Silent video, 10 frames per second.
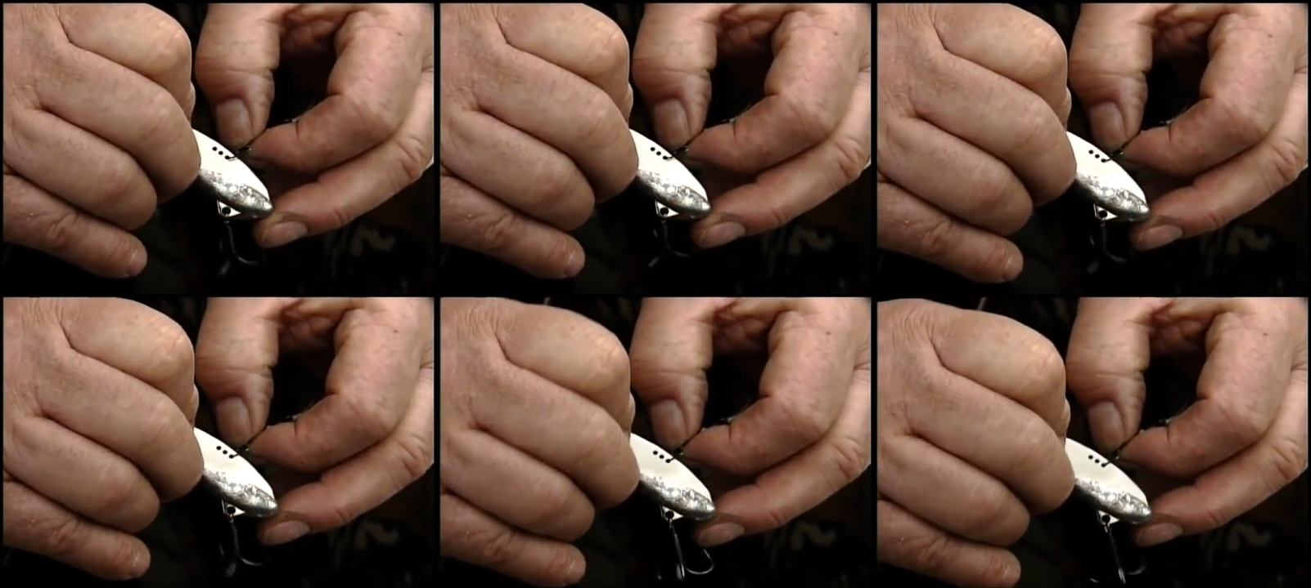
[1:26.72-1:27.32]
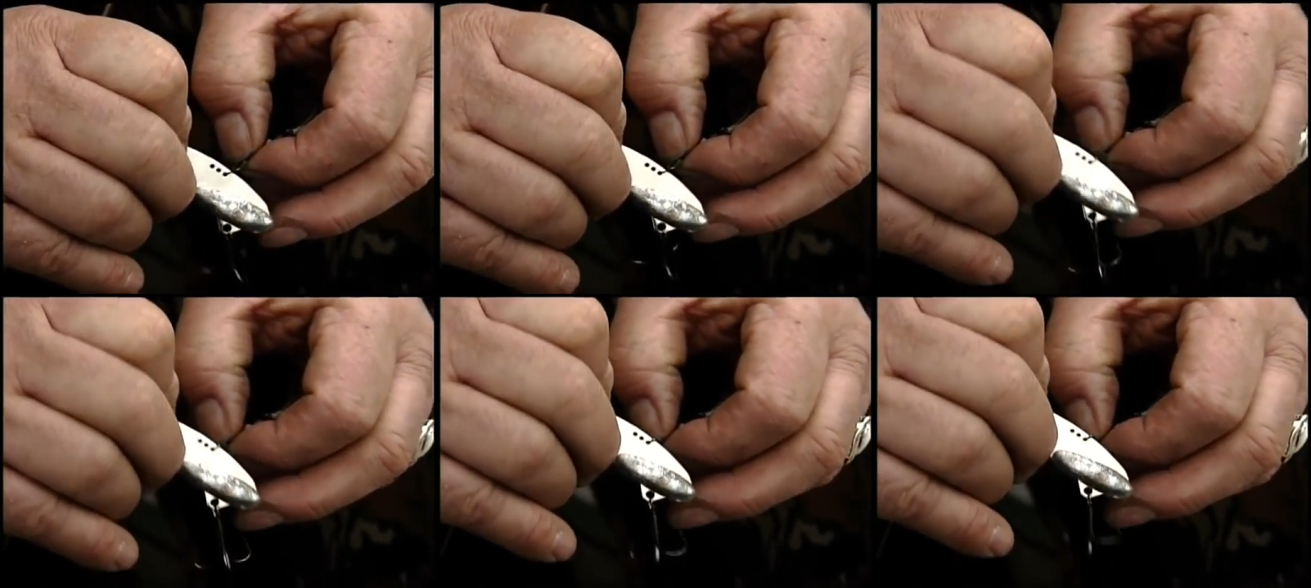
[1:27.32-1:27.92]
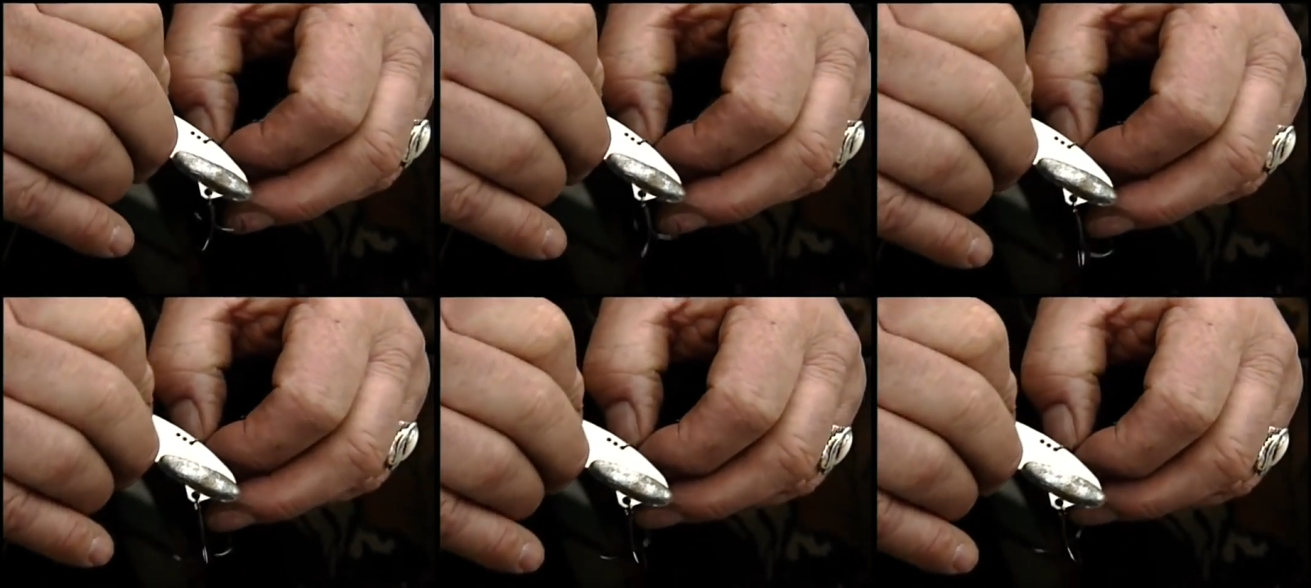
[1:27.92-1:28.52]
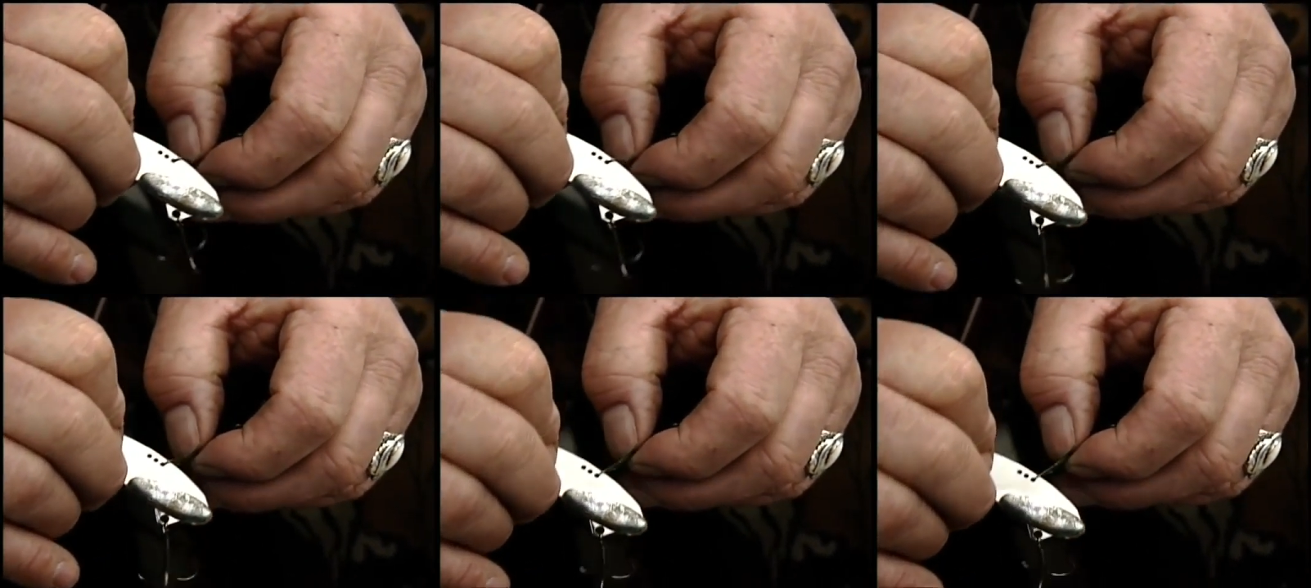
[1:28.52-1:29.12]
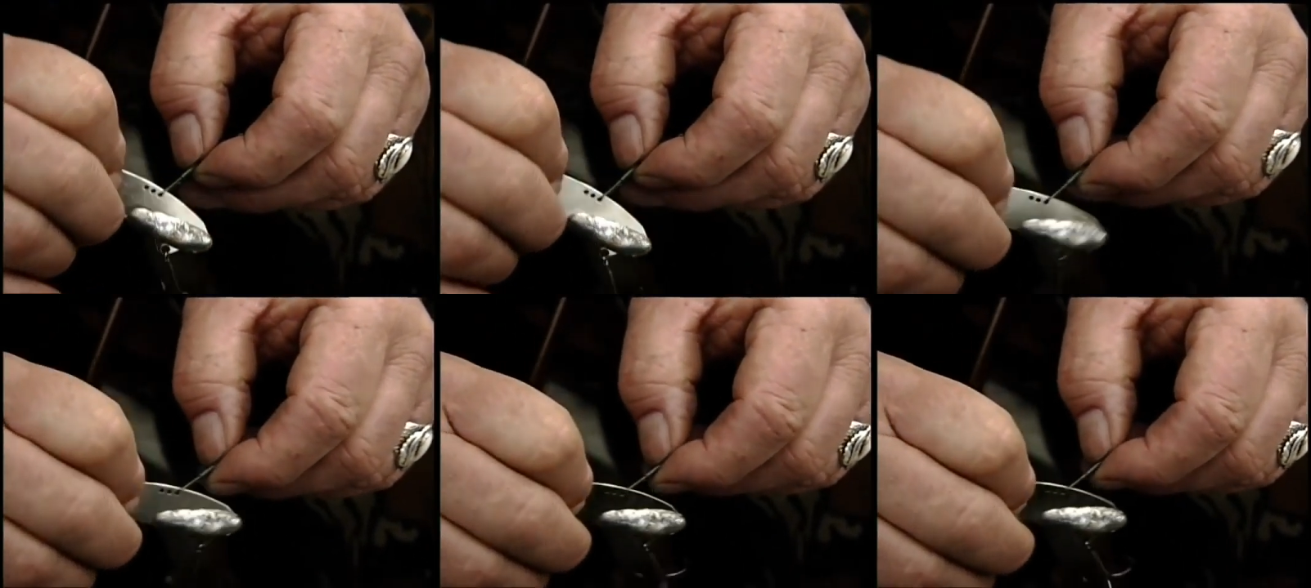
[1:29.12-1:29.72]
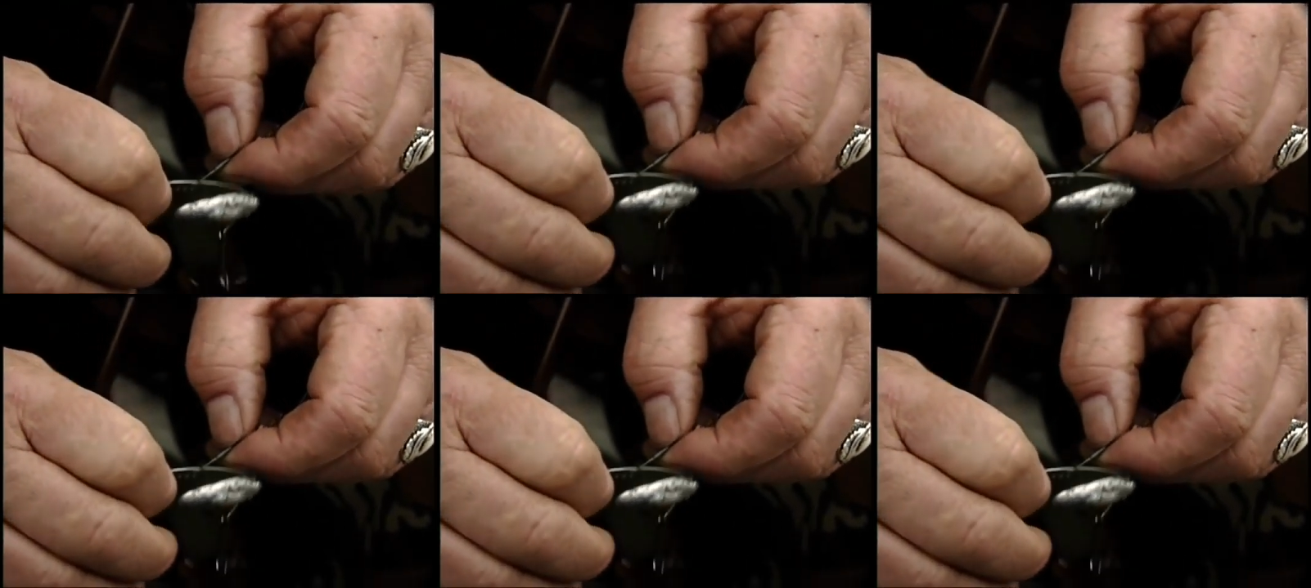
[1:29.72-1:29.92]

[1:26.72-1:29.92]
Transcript: Nobody's mouth can be seen.